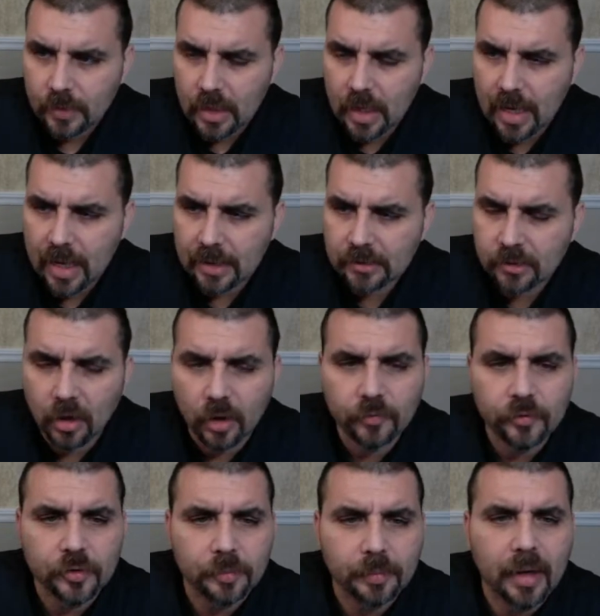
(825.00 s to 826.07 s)
I asked
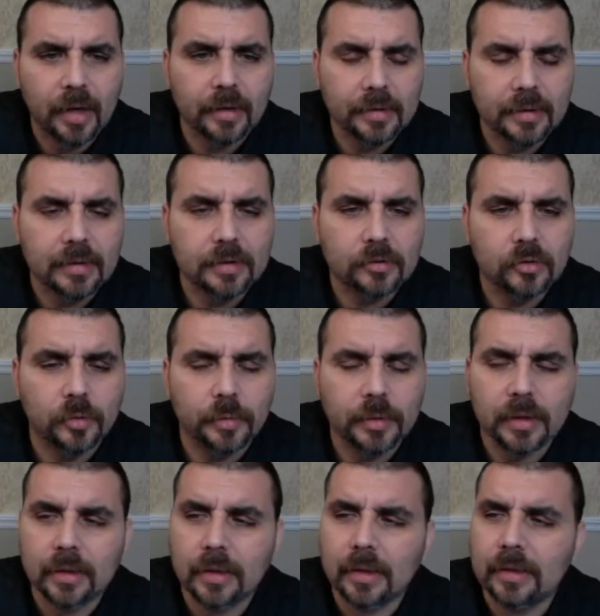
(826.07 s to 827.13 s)
Garfield about it, and he had told
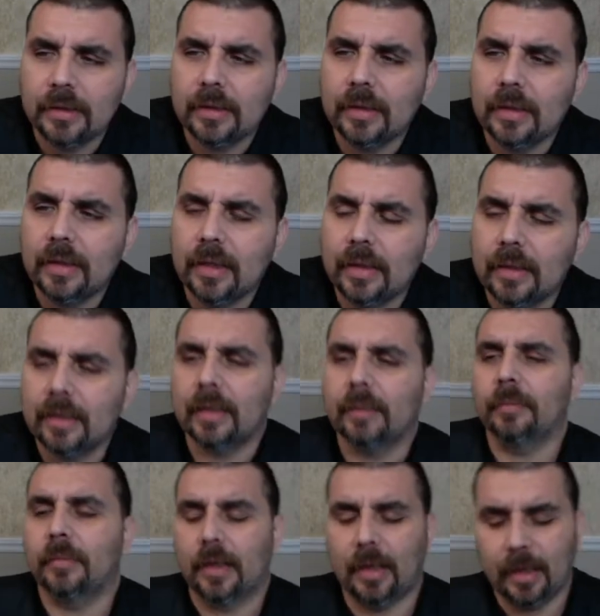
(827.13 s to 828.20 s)
me that he
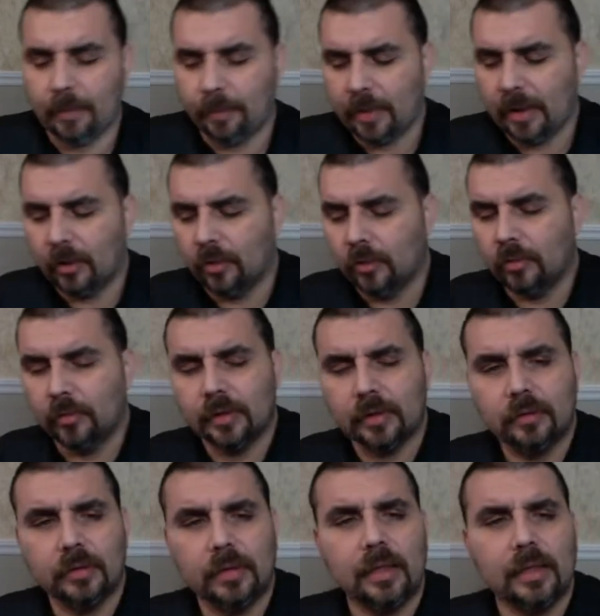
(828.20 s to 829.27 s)
had le pegó when
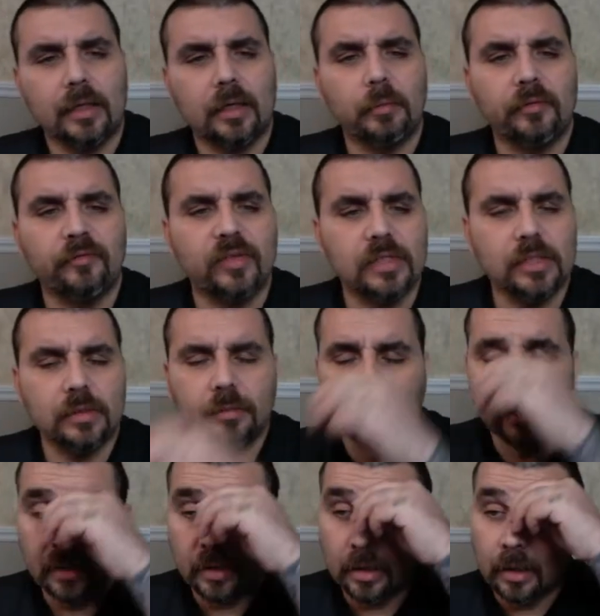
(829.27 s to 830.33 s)
he had come and visit
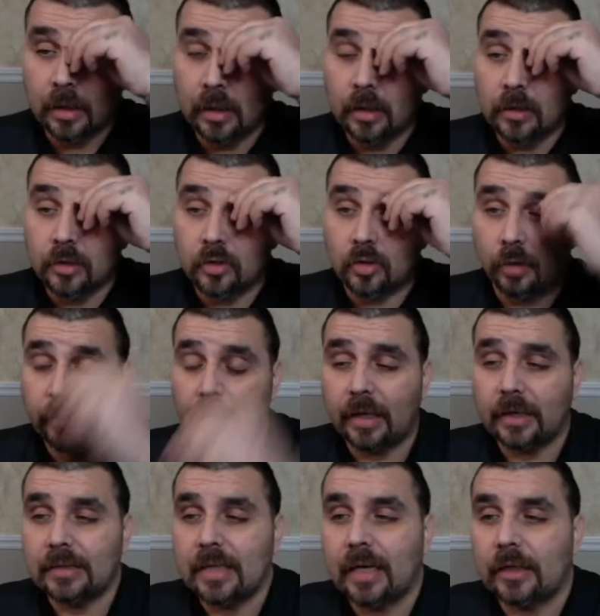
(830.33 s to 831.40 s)
me. So I'm not
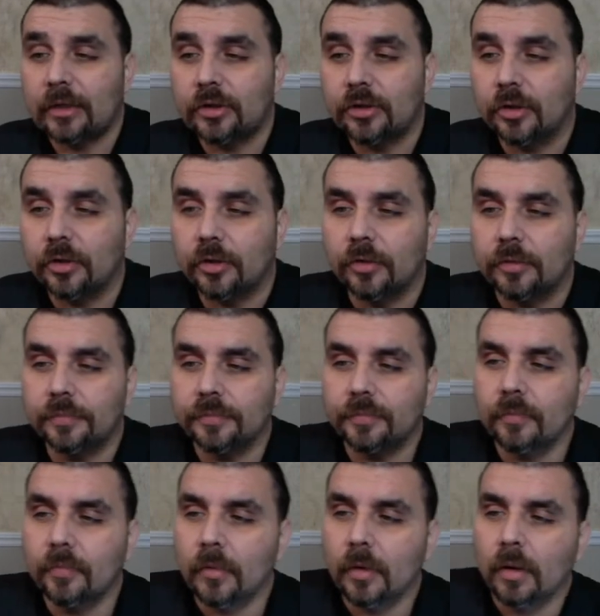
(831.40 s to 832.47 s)
exactly sure though
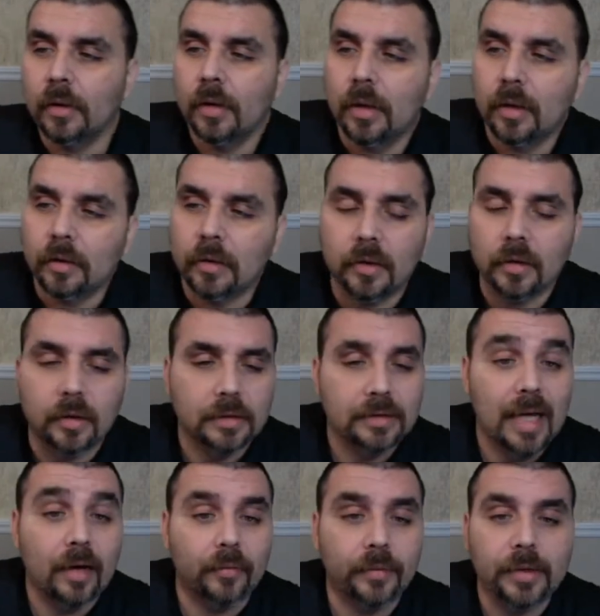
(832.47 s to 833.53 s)
the
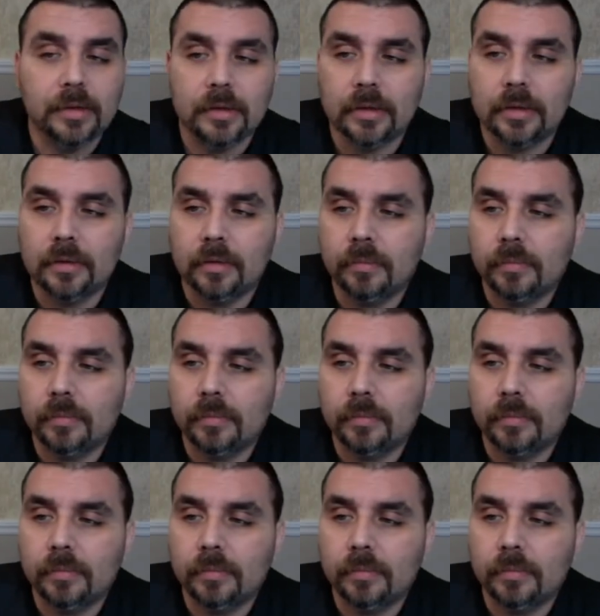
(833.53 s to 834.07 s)
exact reasoning.